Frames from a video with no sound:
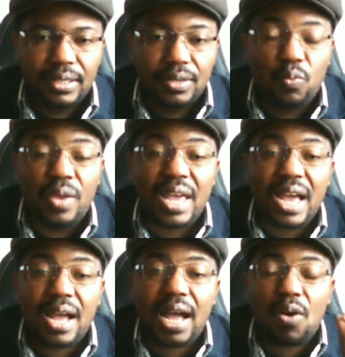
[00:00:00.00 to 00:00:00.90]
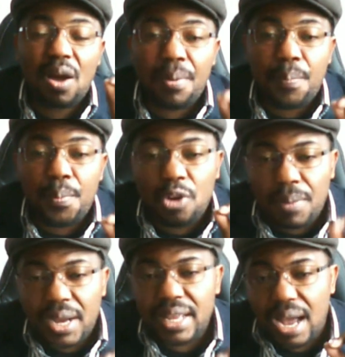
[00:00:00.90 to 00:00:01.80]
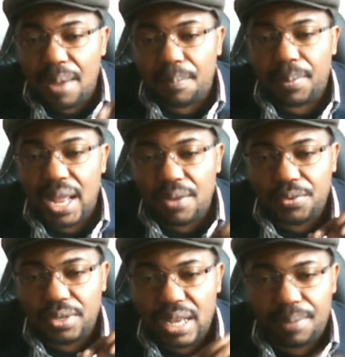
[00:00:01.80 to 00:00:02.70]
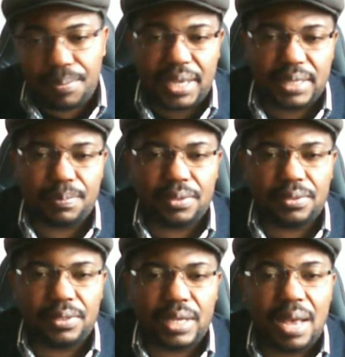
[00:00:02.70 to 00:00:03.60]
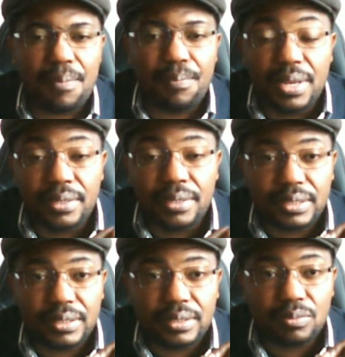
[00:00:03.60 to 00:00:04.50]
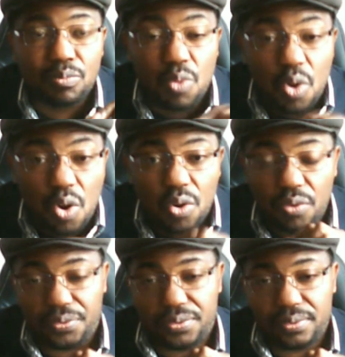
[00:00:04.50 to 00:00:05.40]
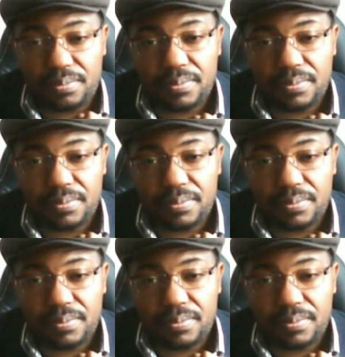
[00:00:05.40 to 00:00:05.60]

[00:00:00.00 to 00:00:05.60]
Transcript: where our people normally apply for their passport are being moved